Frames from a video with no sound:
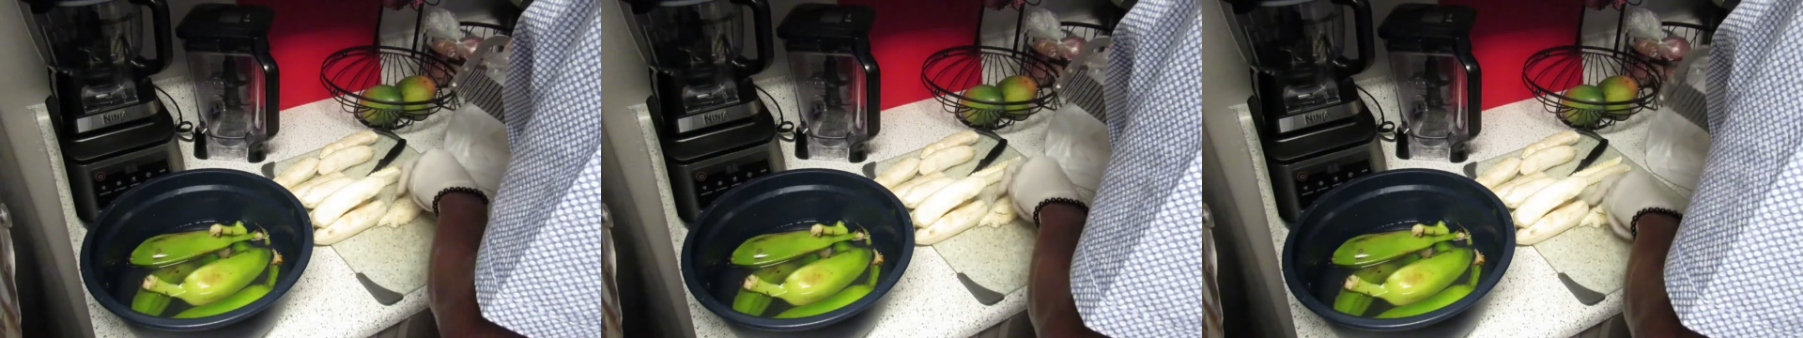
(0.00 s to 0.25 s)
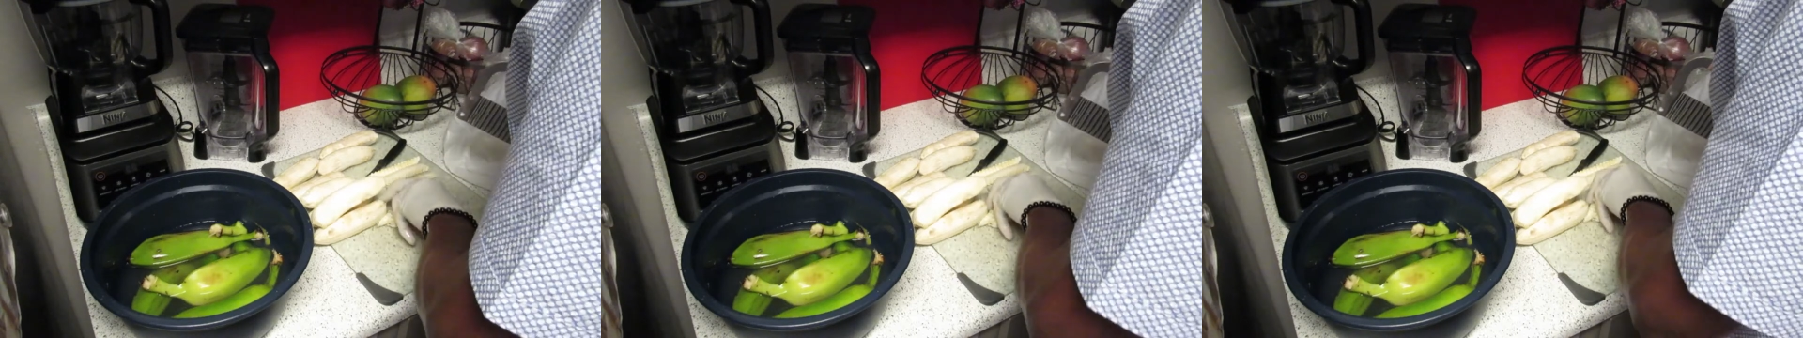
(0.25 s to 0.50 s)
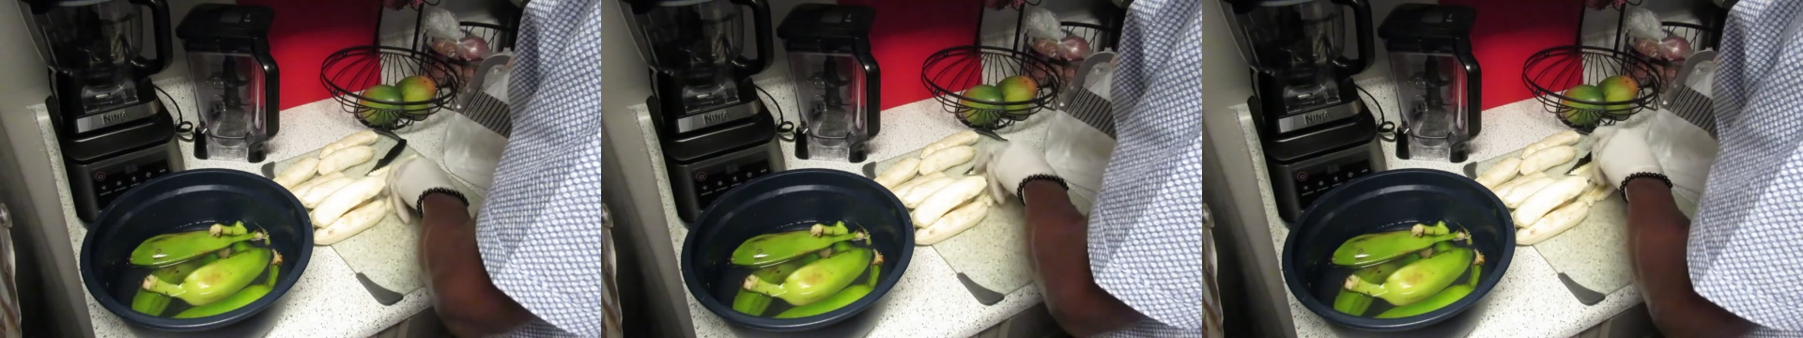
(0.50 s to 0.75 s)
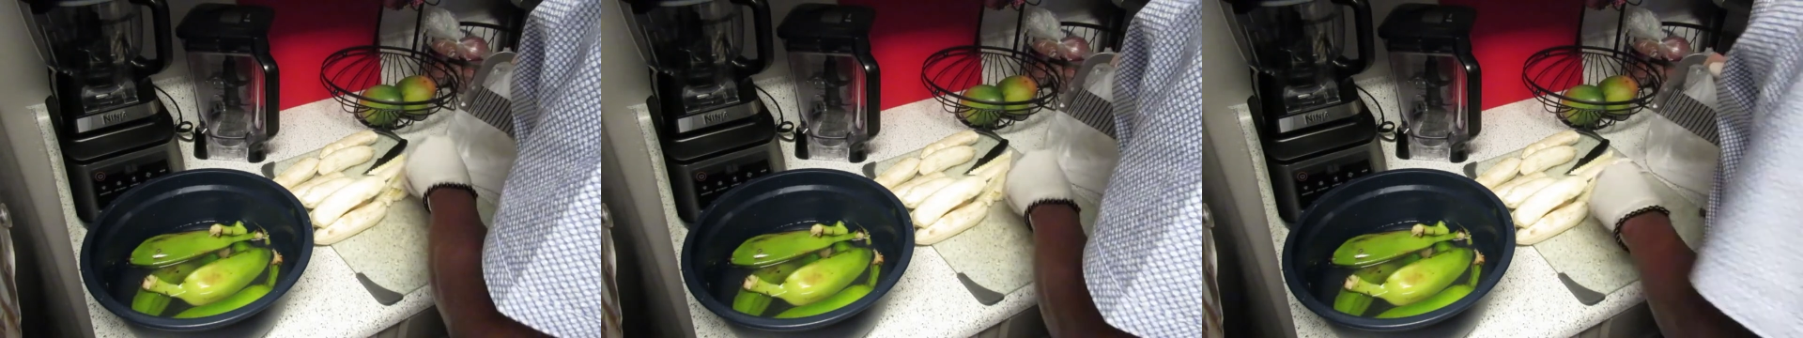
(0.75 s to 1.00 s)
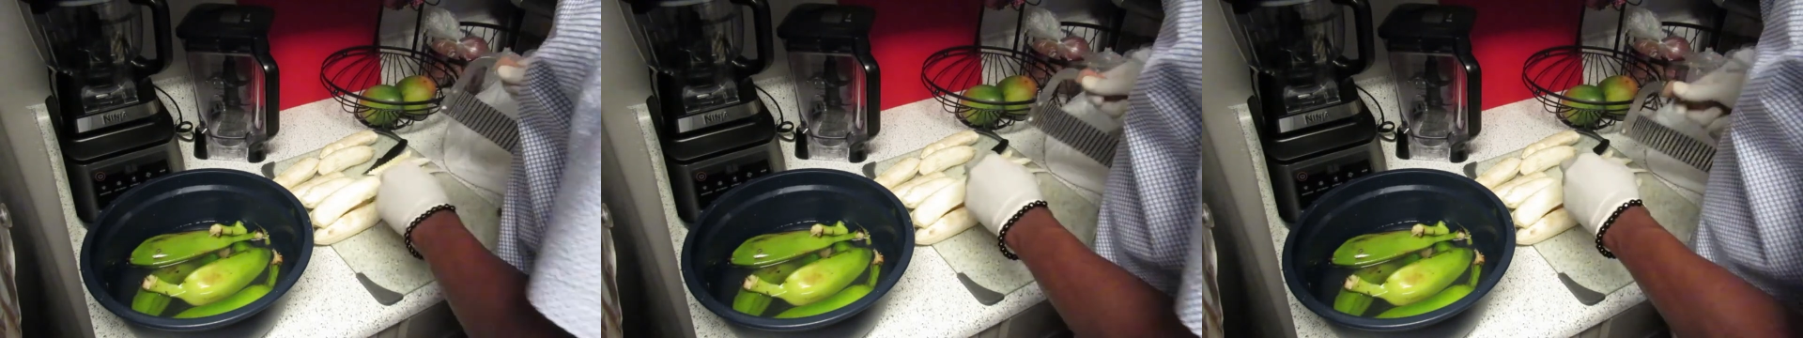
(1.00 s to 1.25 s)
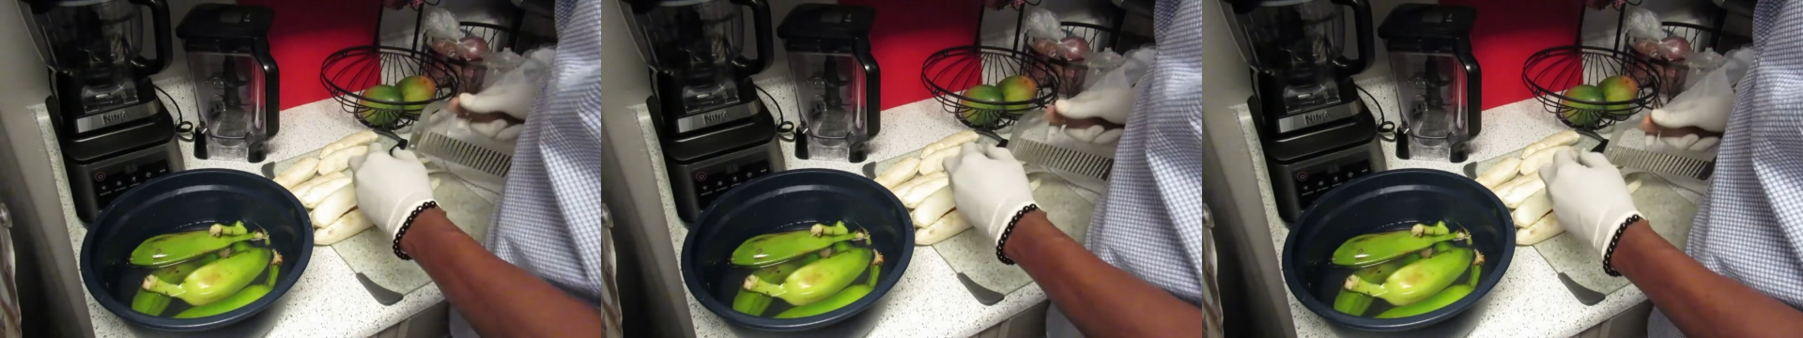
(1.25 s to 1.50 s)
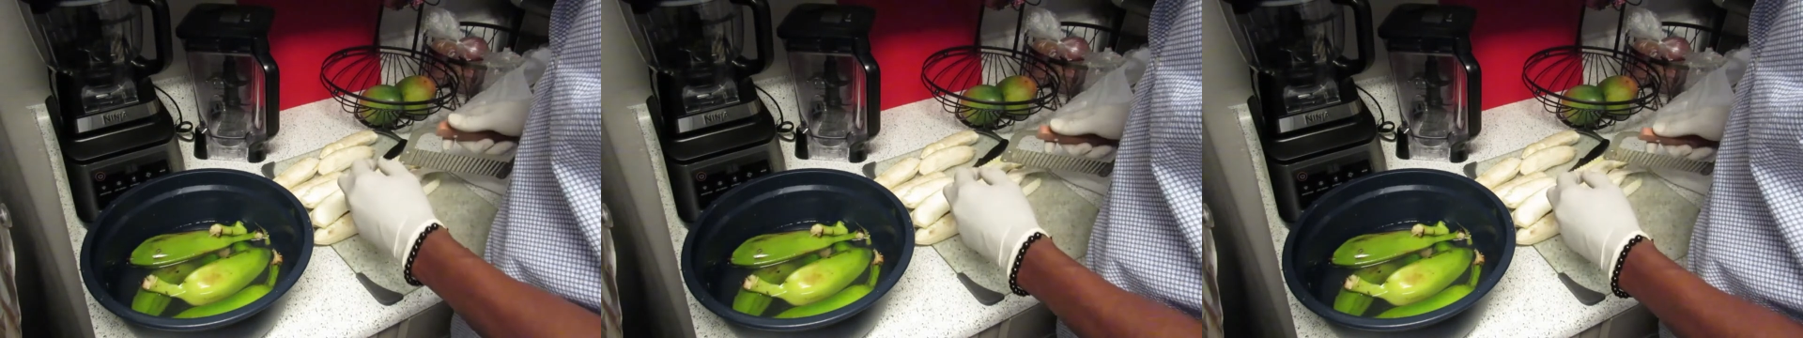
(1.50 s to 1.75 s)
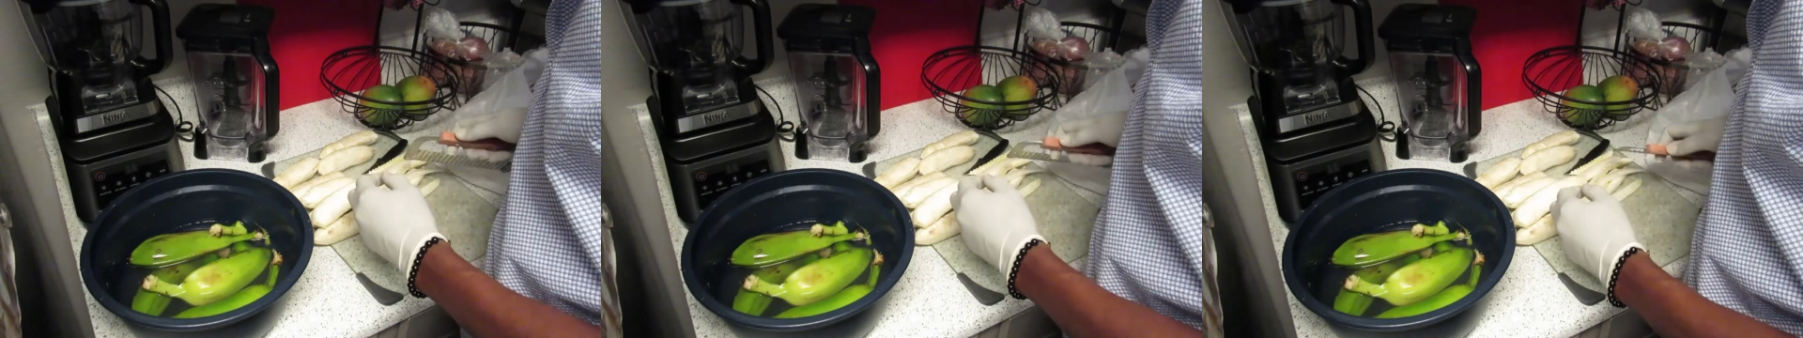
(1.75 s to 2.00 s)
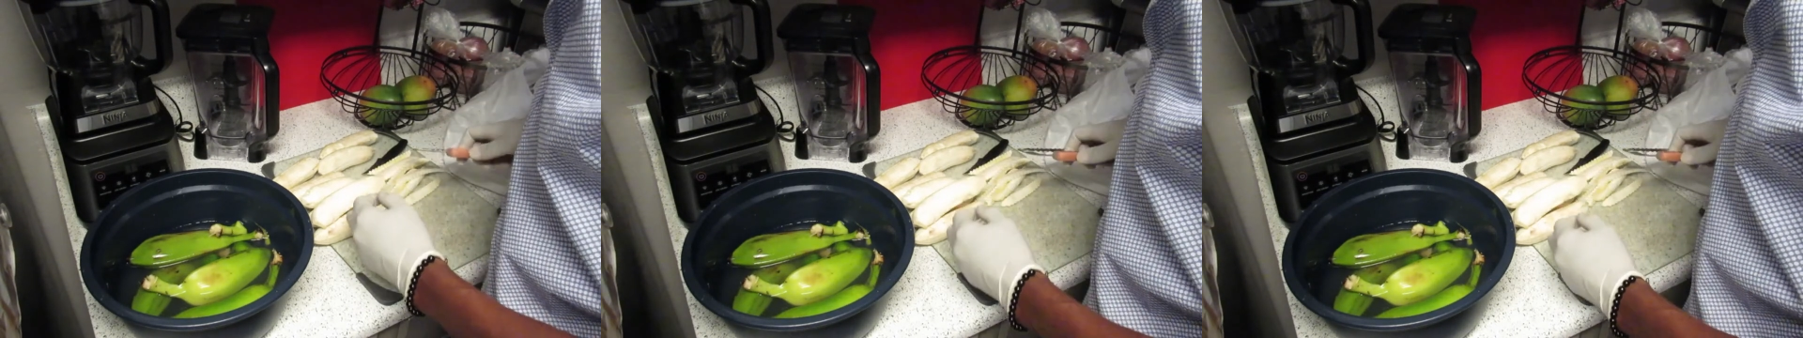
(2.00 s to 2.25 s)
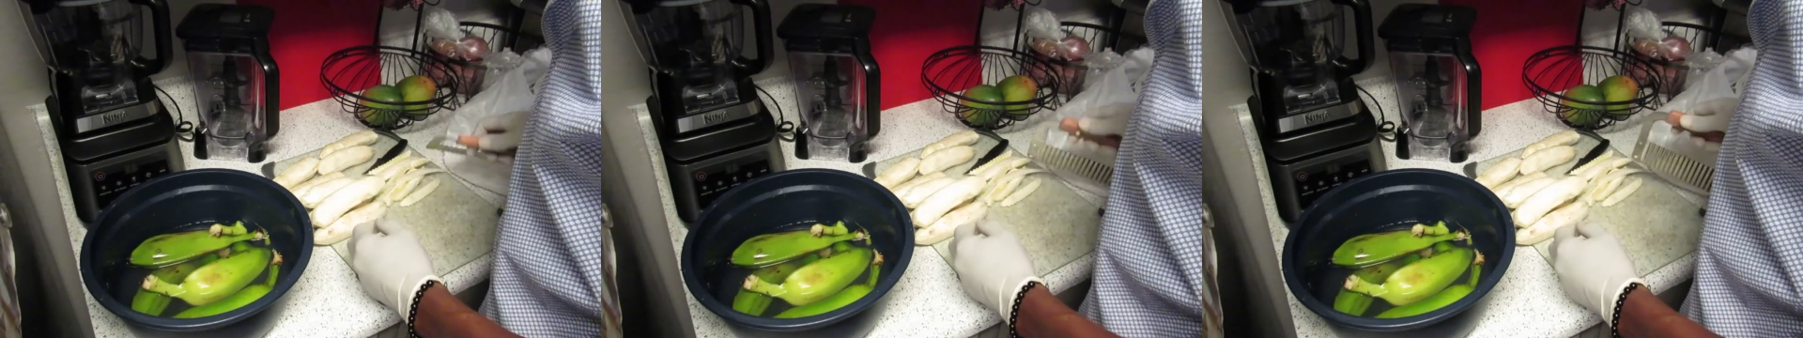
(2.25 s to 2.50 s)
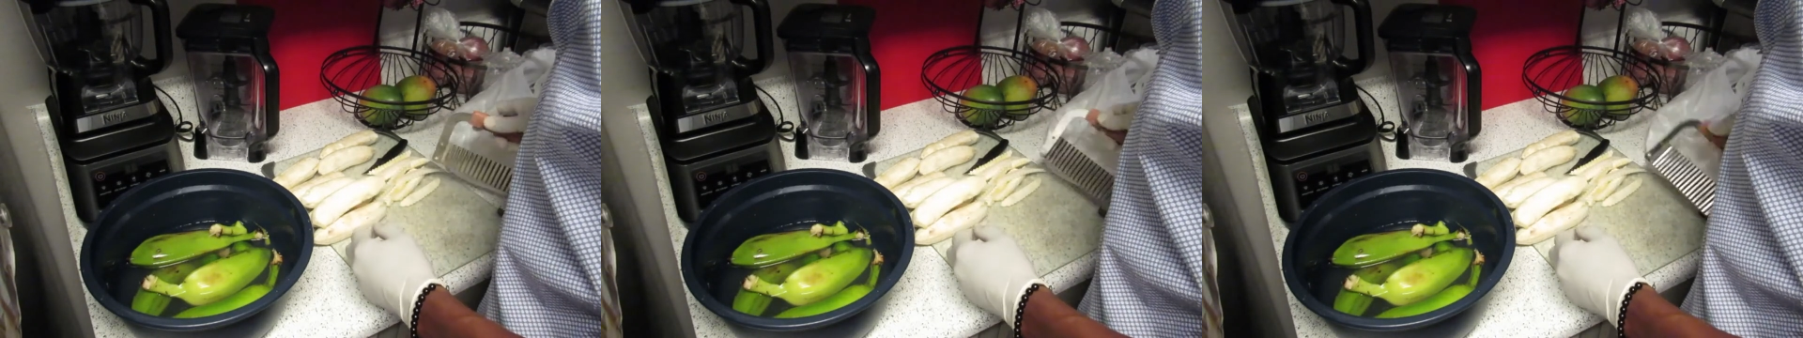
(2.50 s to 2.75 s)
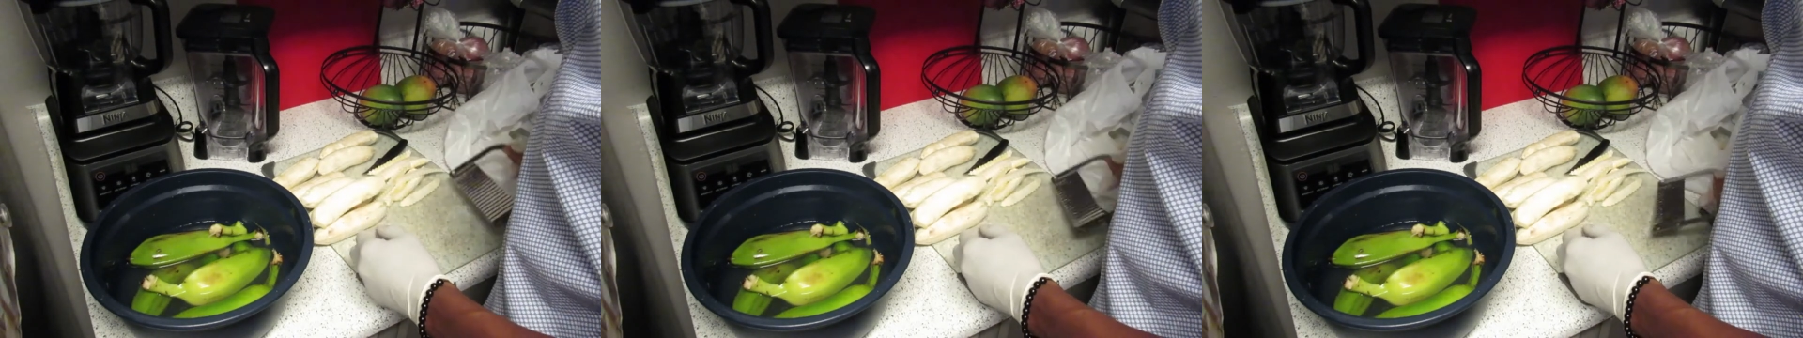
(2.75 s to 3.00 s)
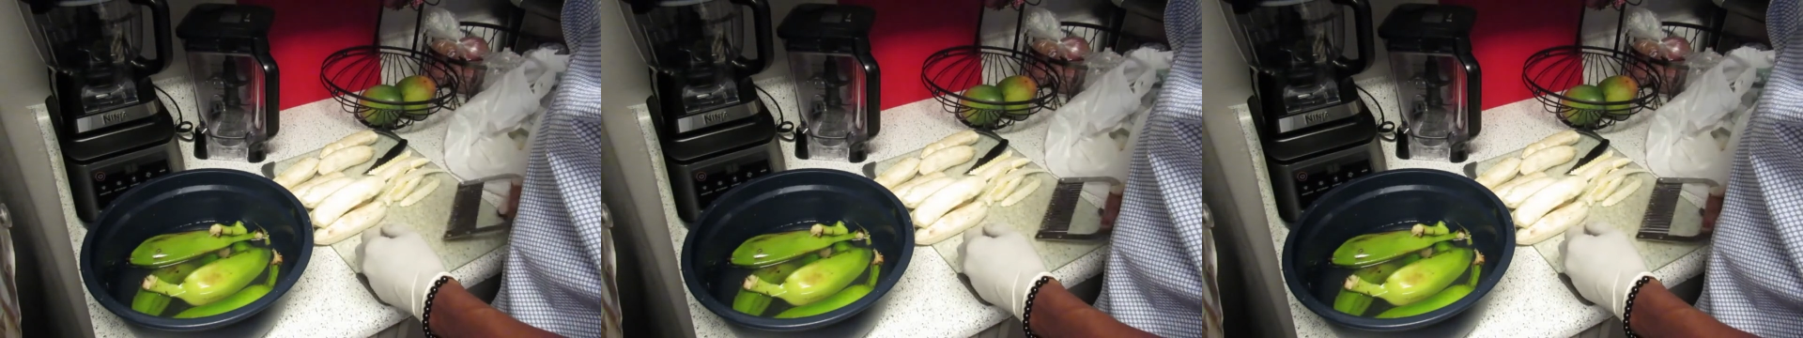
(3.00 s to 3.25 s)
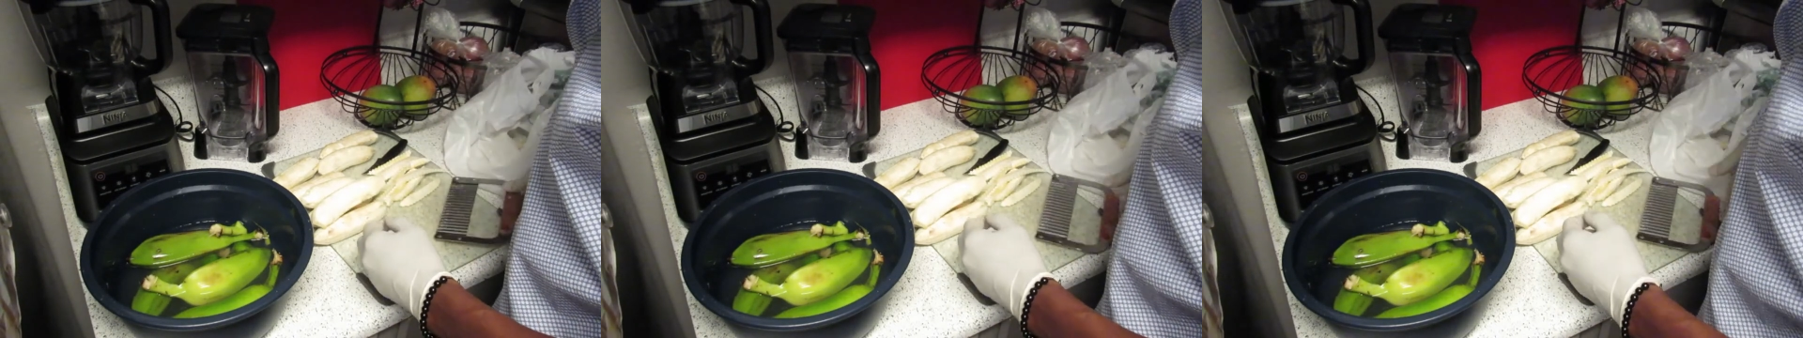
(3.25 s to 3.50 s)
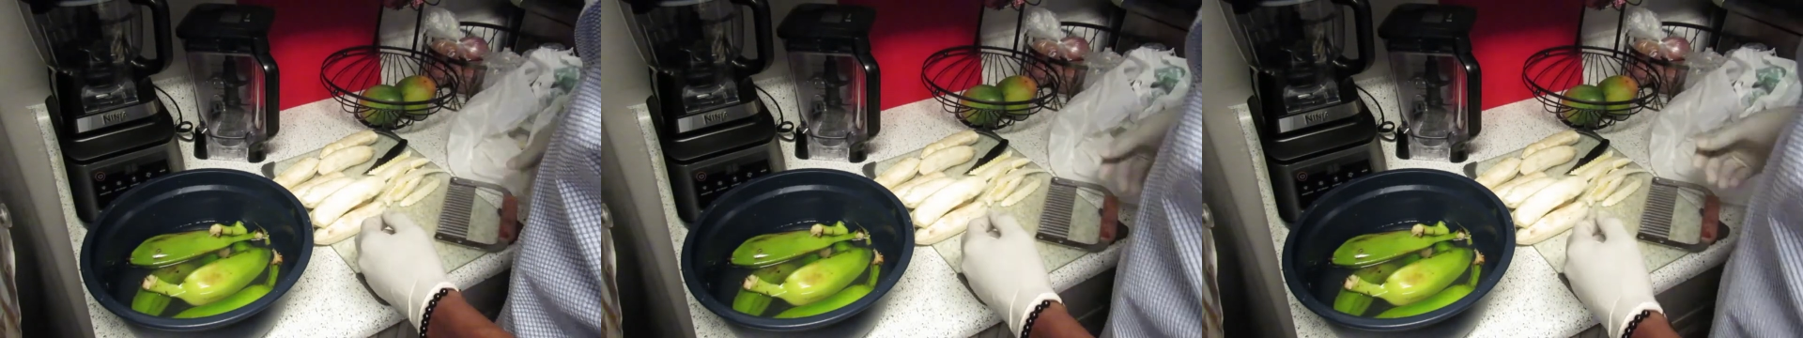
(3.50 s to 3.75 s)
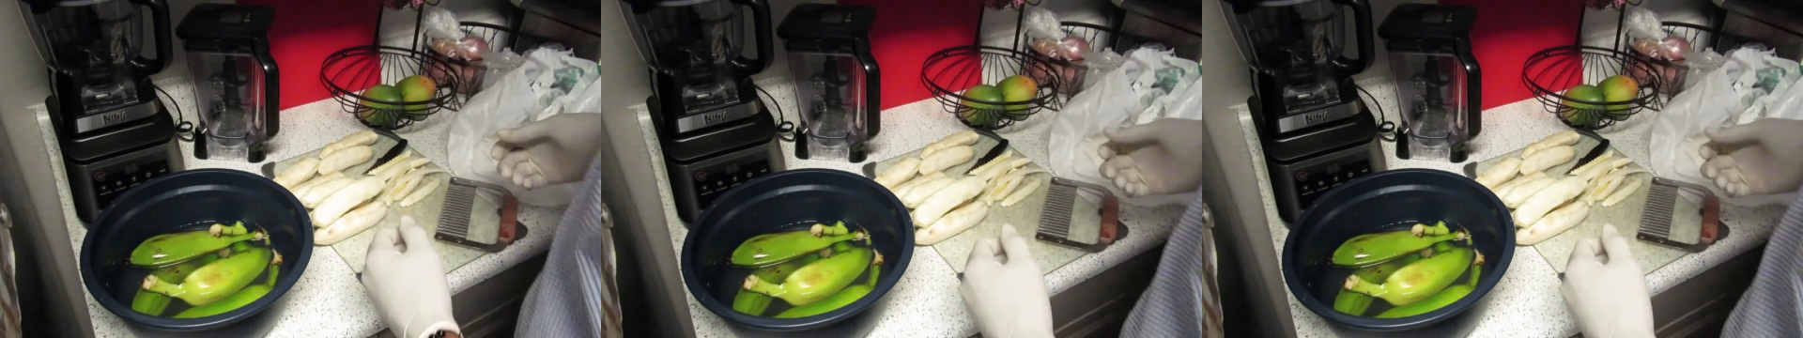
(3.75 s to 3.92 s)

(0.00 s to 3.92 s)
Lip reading: Nobody's mouth can be seen.